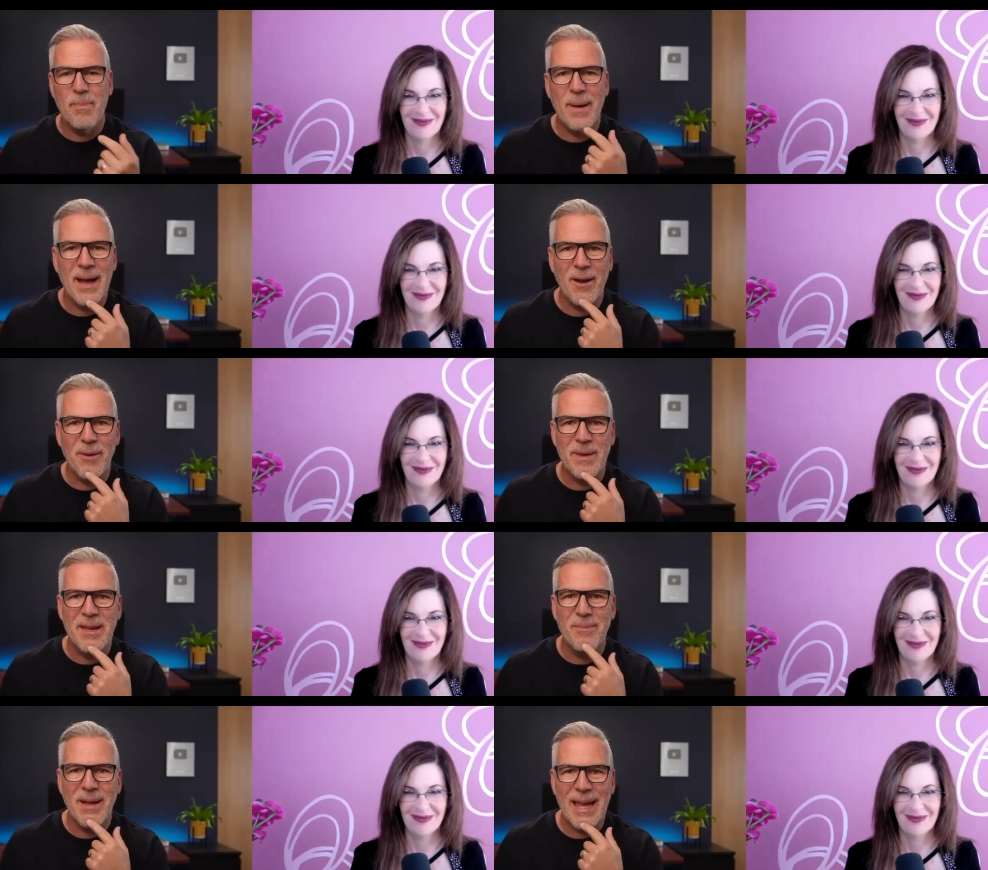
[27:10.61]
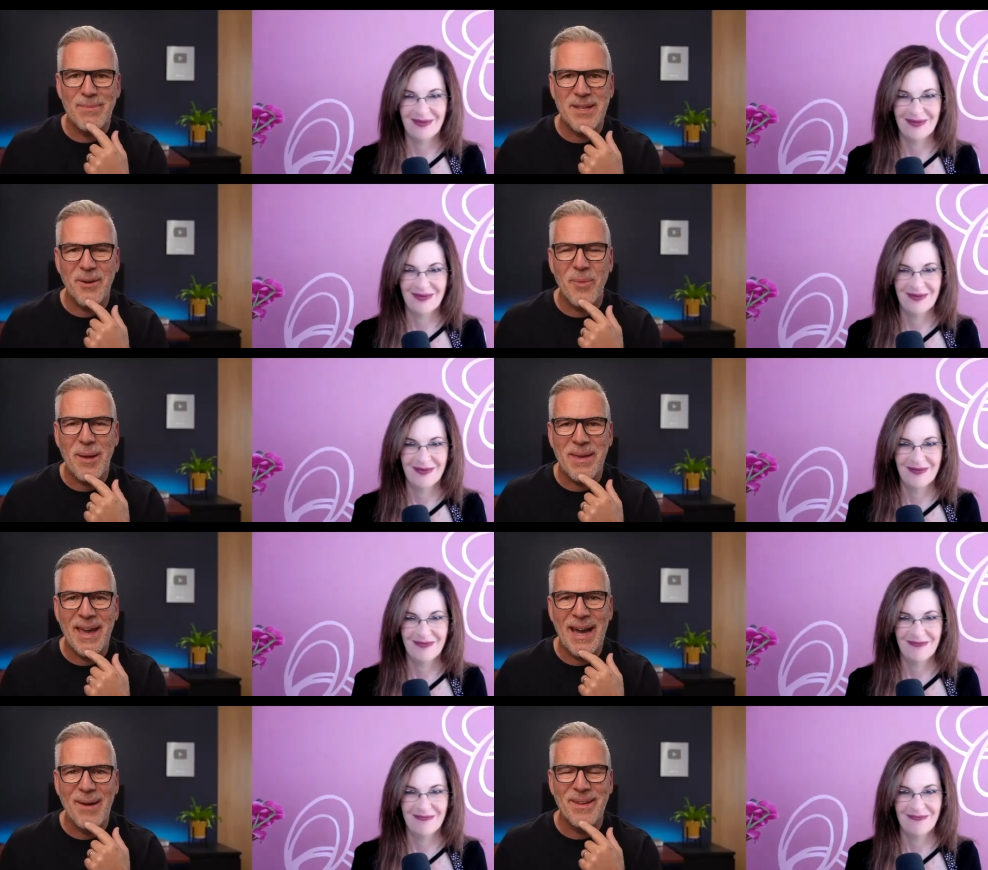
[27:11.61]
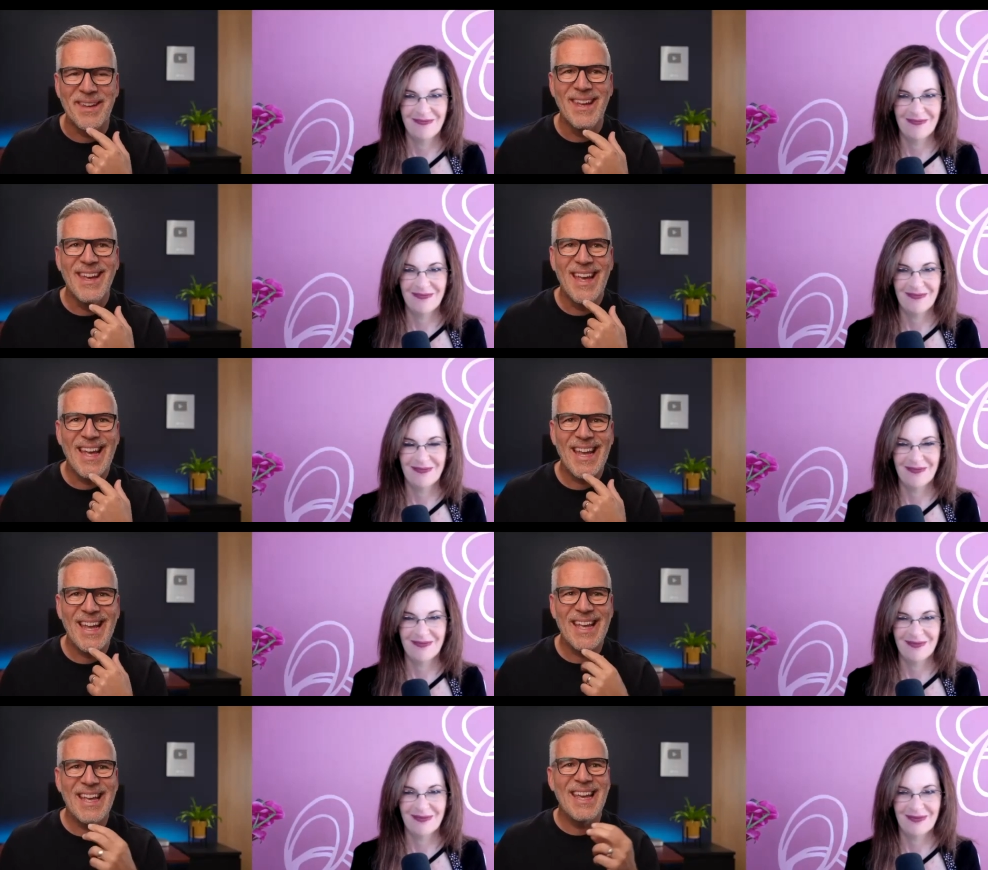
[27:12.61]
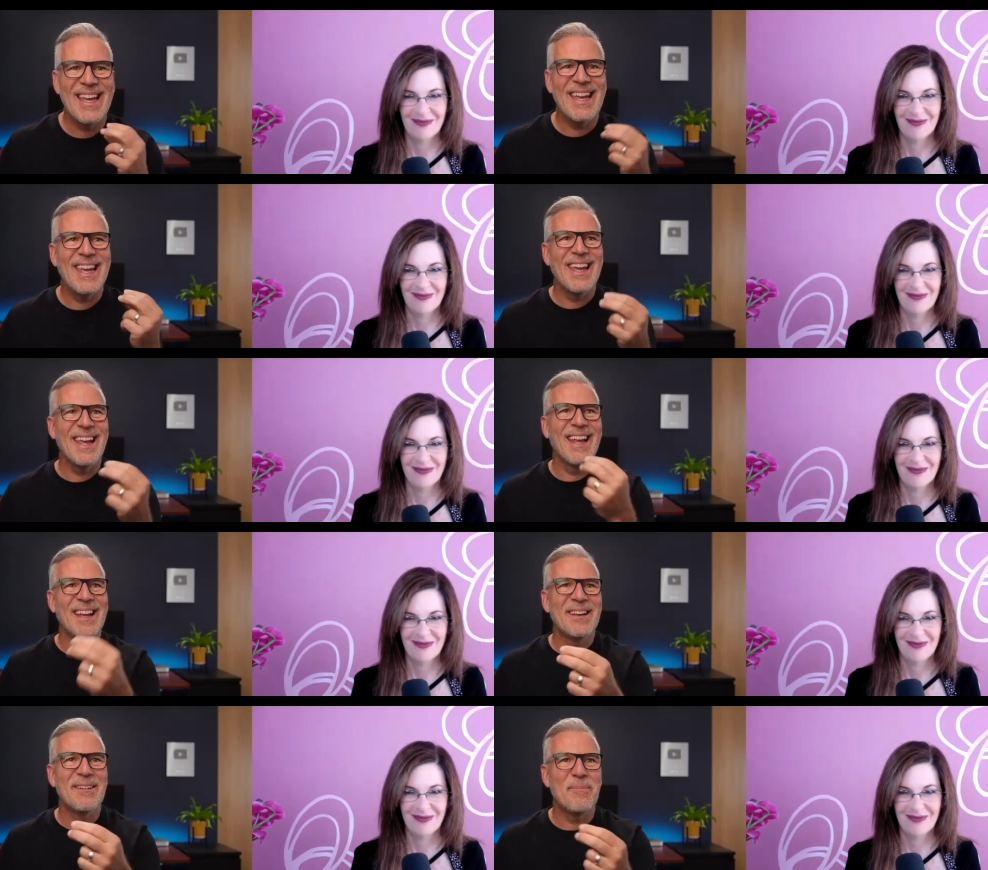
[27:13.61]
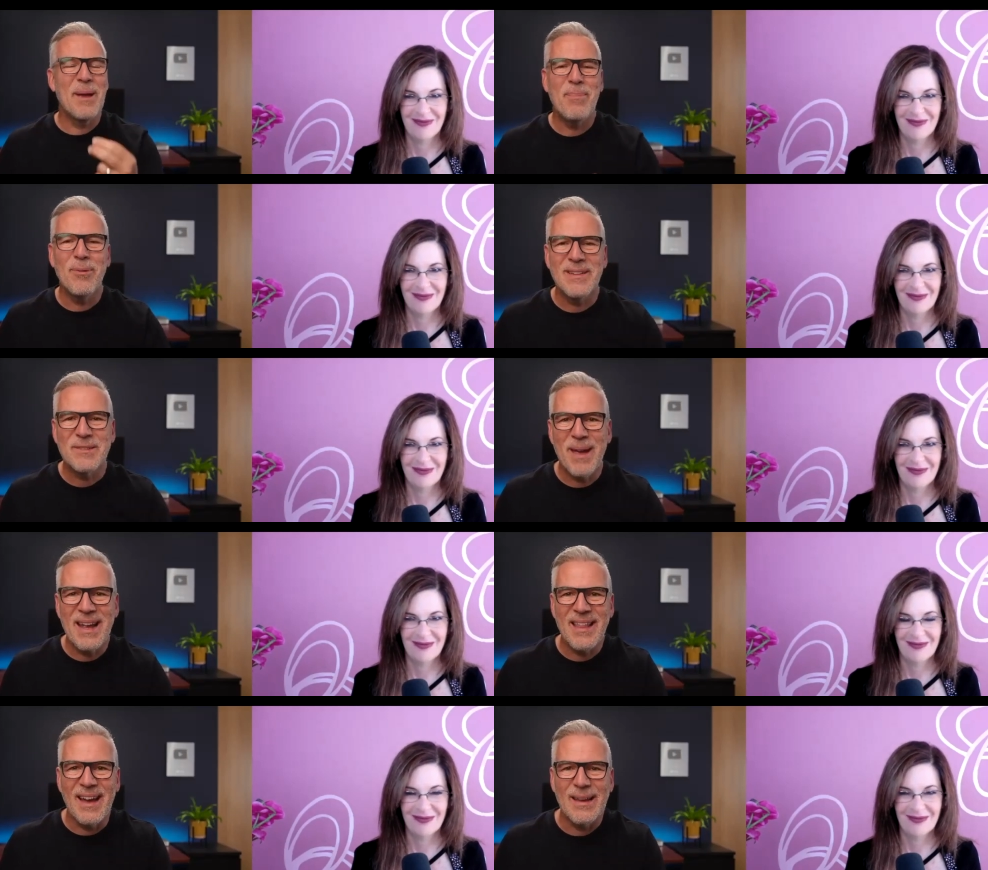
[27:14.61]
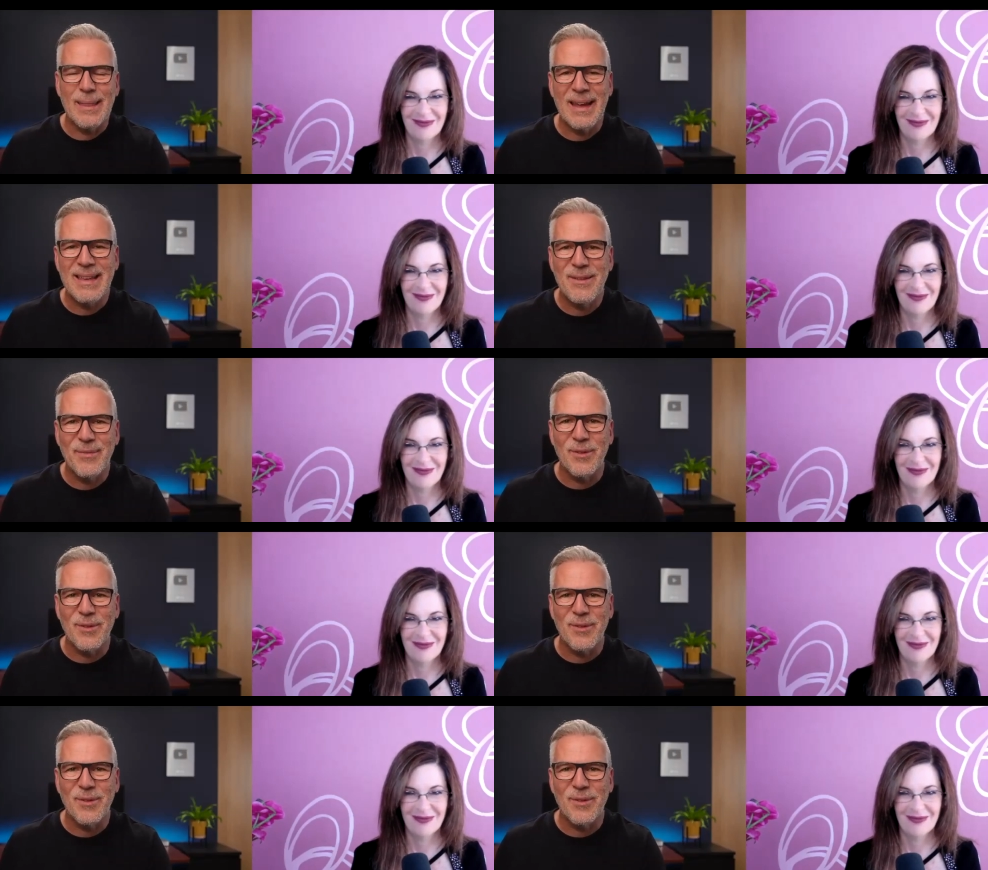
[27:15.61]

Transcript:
Speaker 1: back on me on my laptop webcam, and it, it, it people respect that and thank you